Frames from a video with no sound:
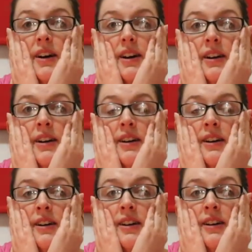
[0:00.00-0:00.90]

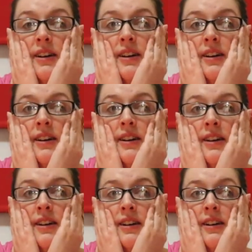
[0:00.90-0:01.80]

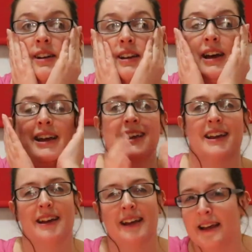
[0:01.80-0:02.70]
Oh, like,
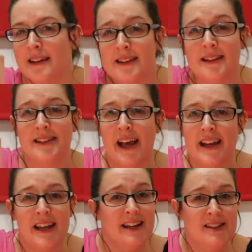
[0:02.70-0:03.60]
is this
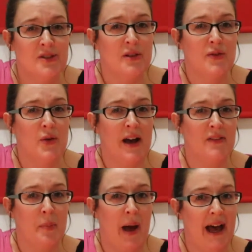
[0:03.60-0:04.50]
any easier if you have
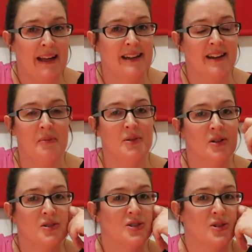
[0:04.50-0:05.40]
a pattern? I'm
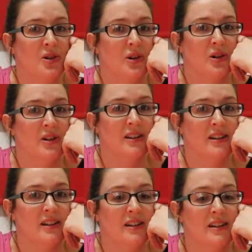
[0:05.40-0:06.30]
not sure.
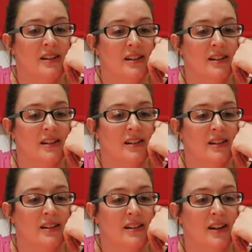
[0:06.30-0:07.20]

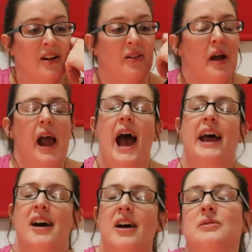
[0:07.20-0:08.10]
Oh,
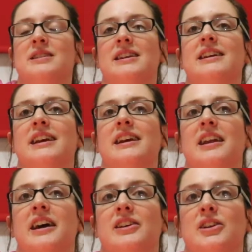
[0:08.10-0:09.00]
and I was thinking
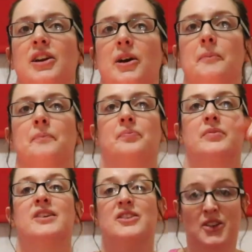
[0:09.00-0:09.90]
like, you know,
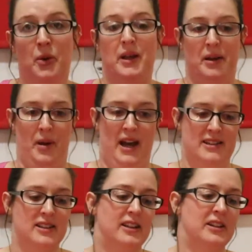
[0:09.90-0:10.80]
sewing
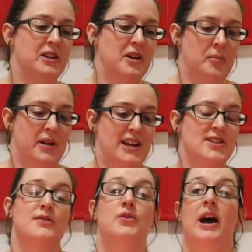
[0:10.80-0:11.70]
pattern, but
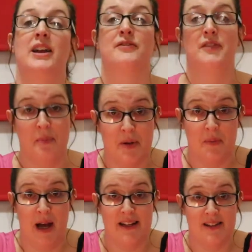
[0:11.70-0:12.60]
actually if you had a fabric
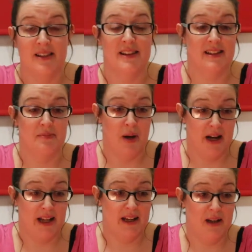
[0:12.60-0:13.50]
pattern, this might,